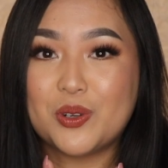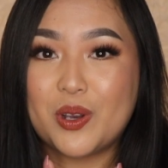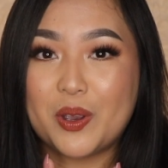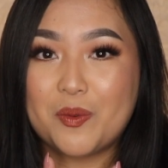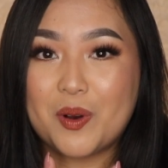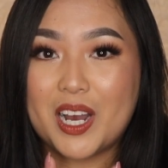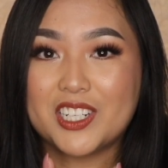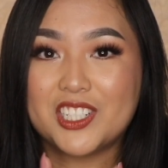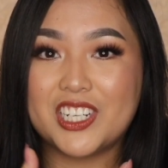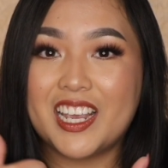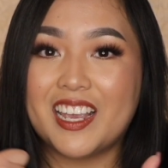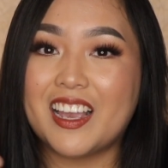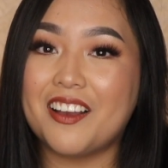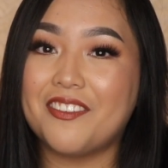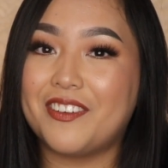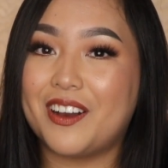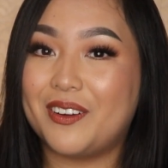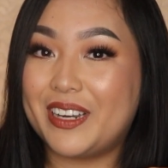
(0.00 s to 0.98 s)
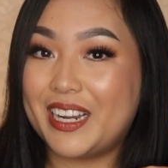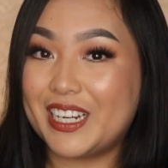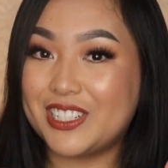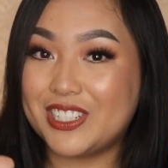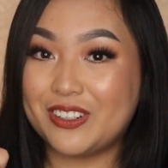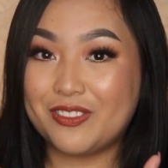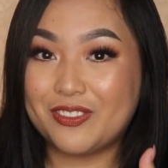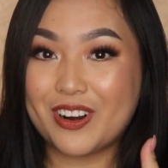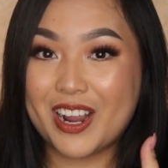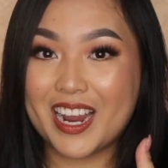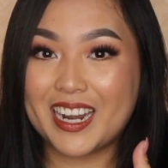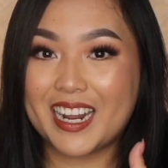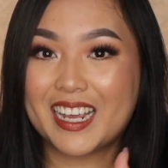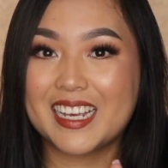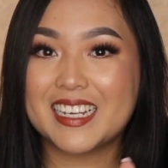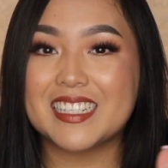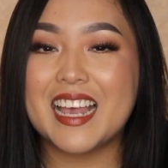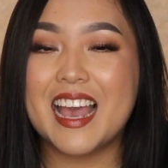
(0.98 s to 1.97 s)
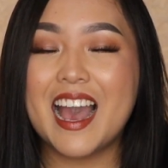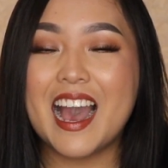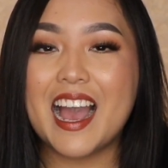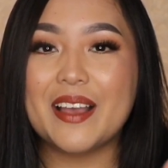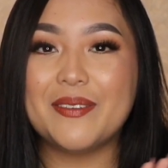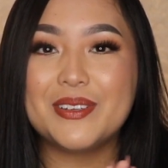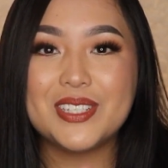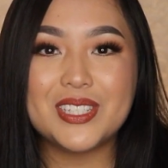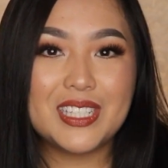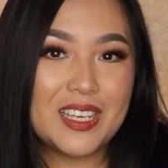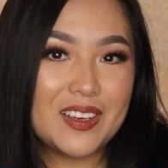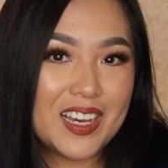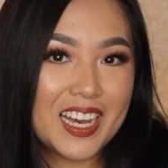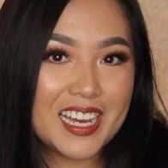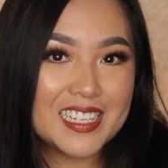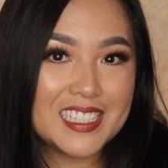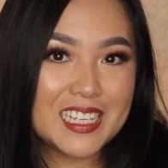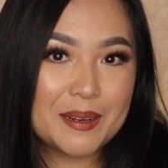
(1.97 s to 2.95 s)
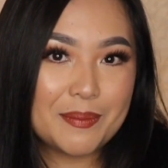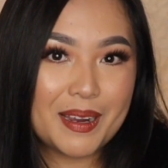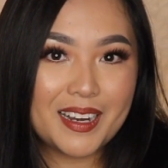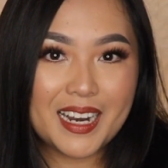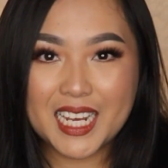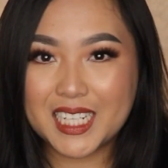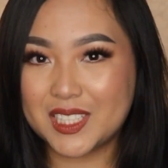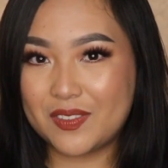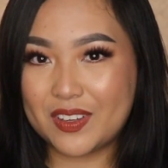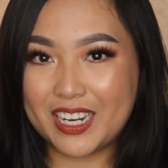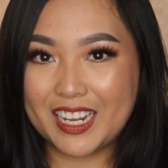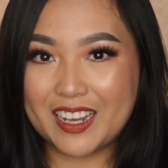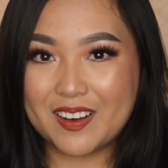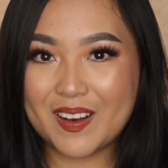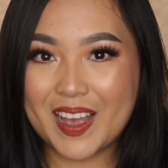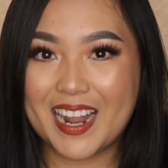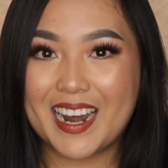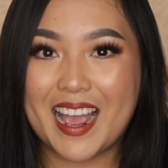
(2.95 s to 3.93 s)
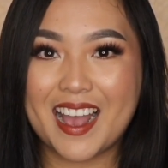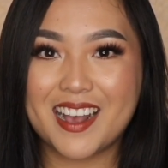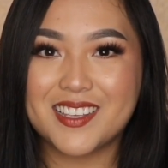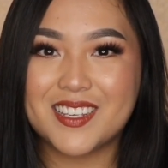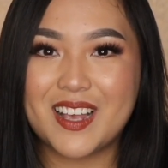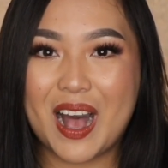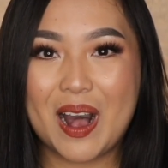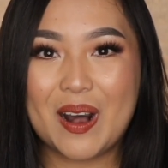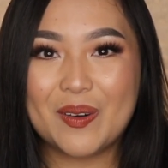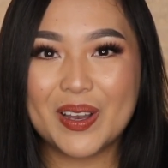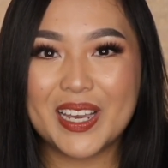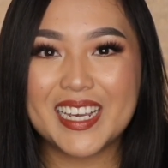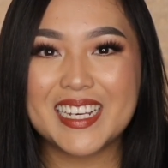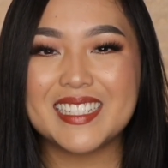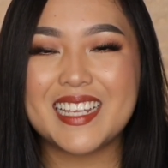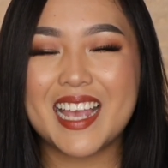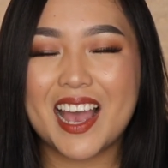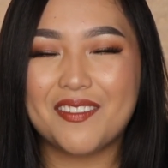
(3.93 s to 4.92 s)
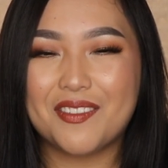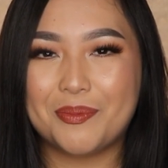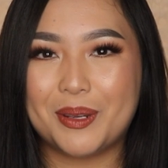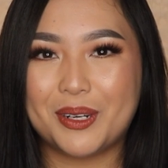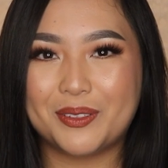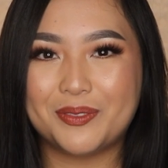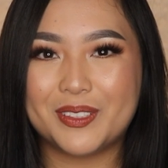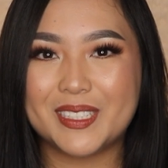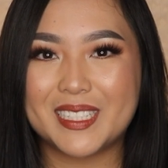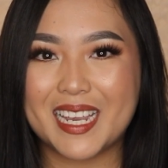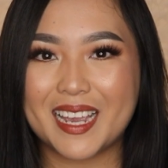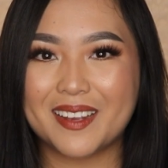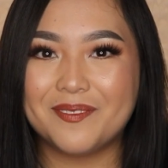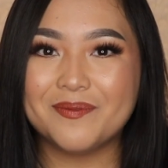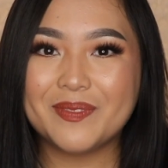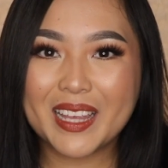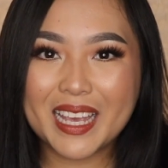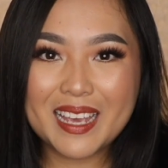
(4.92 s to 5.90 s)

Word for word: enjoy watching Foundation Fridays. I will see you guys in my next video, and as always, have a beautiful day.